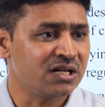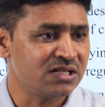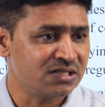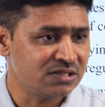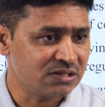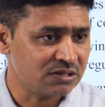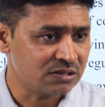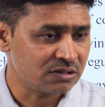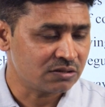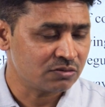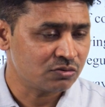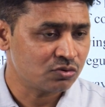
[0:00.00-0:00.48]

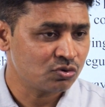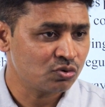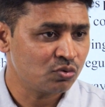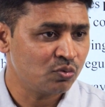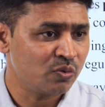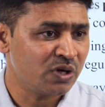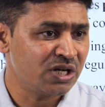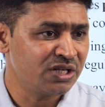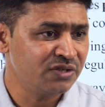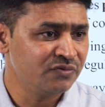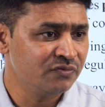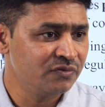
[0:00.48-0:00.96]
answer. So,
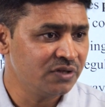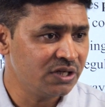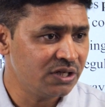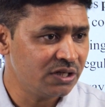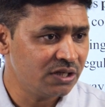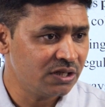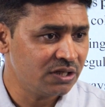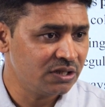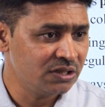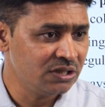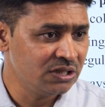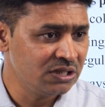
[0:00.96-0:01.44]
one
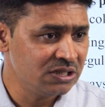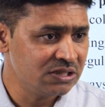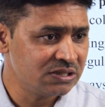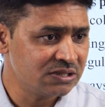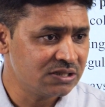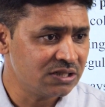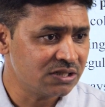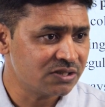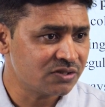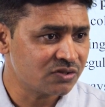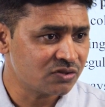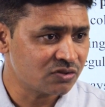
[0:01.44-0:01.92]
way
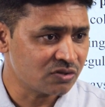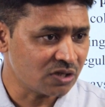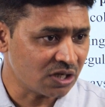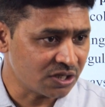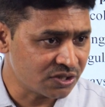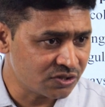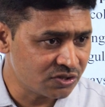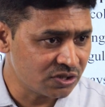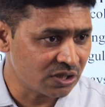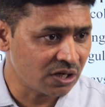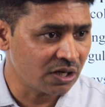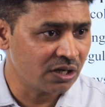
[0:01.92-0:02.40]
is the
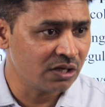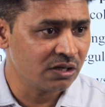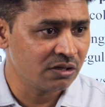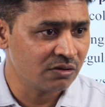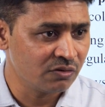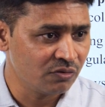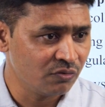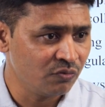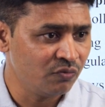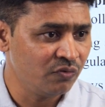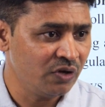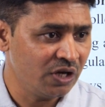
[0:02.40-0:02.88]

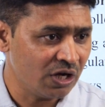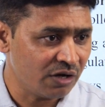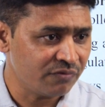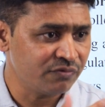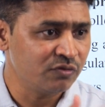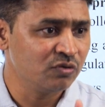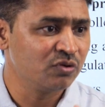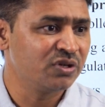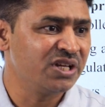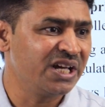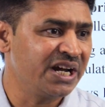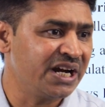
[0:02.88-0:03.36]
structural way
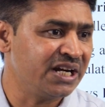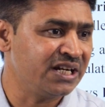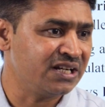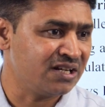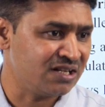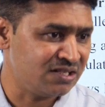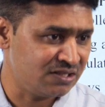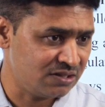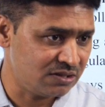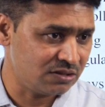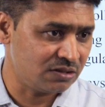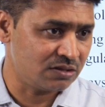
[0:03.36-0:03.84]
of looking at
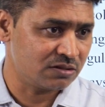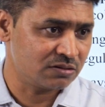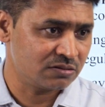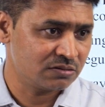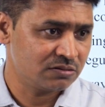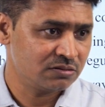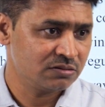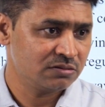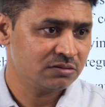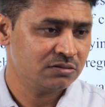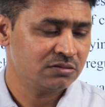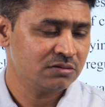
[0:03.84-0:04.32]
answer.
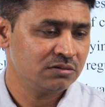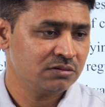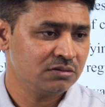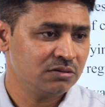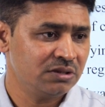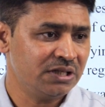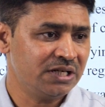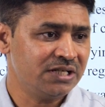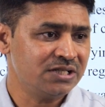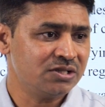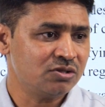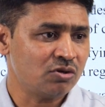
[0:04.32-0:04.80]

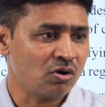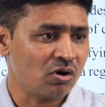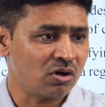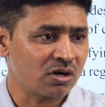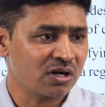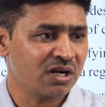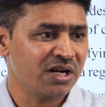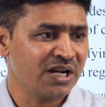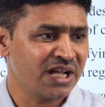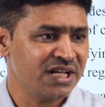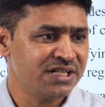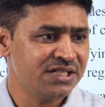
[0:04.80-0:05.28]
That is
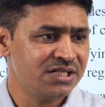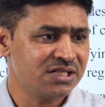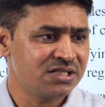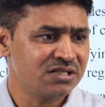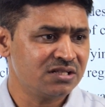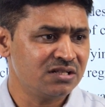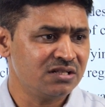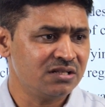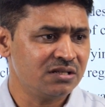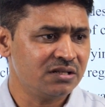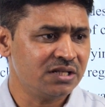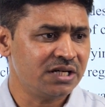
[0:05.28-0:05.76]

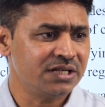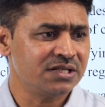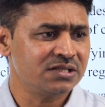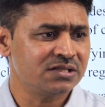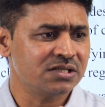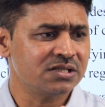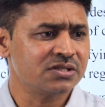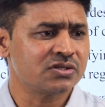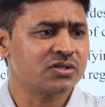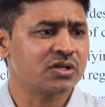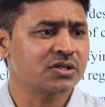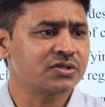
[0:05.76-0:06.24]
organization, that is
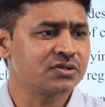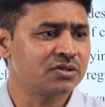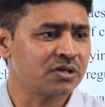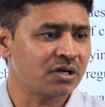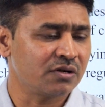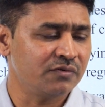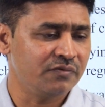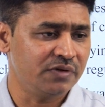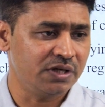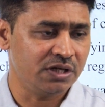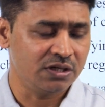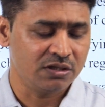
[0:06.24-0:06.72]
a
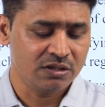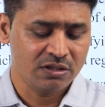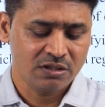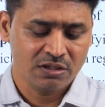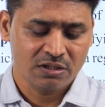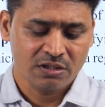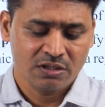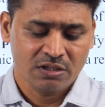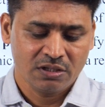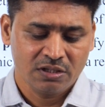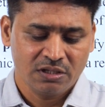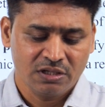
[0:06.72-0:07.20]
structural way,
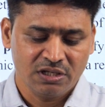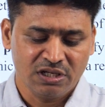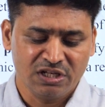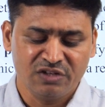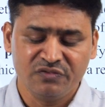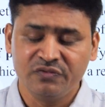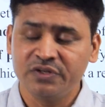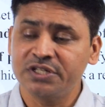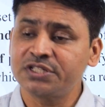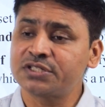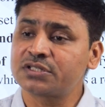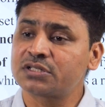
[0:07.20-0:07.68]

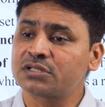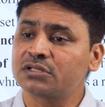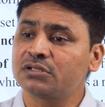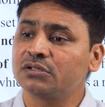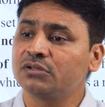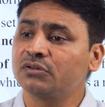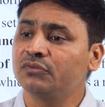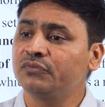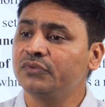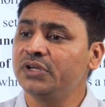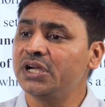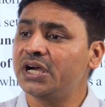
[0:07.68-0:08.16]
in which
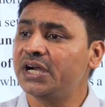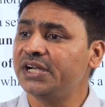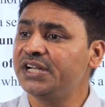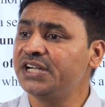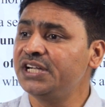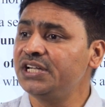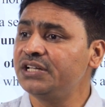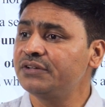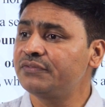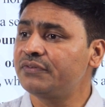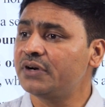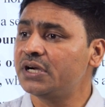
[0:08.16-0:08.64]
we
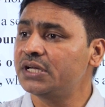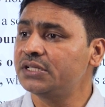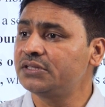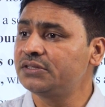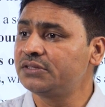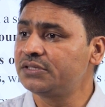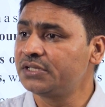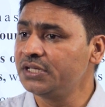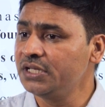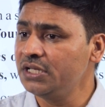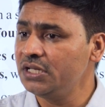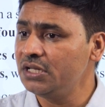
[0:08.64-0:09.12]
identify
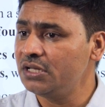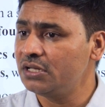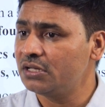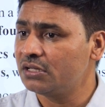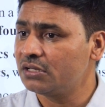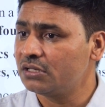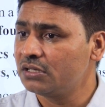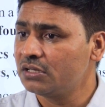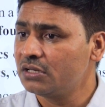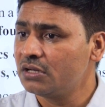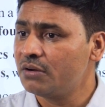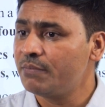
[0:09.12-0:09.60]

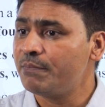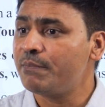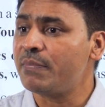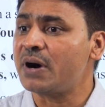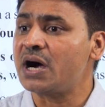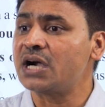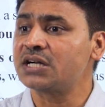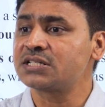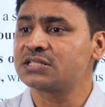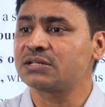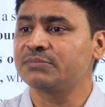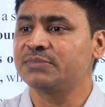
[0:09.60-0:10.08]
three
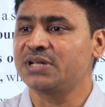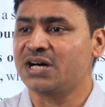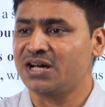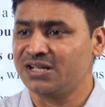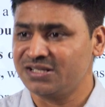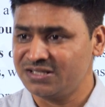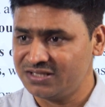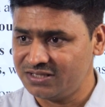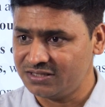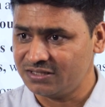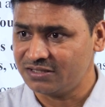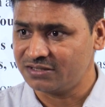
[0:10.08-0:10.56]
parts of the
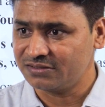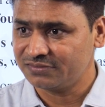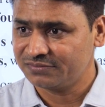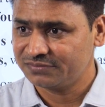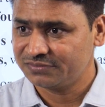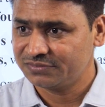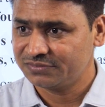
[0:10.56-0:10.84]
answer.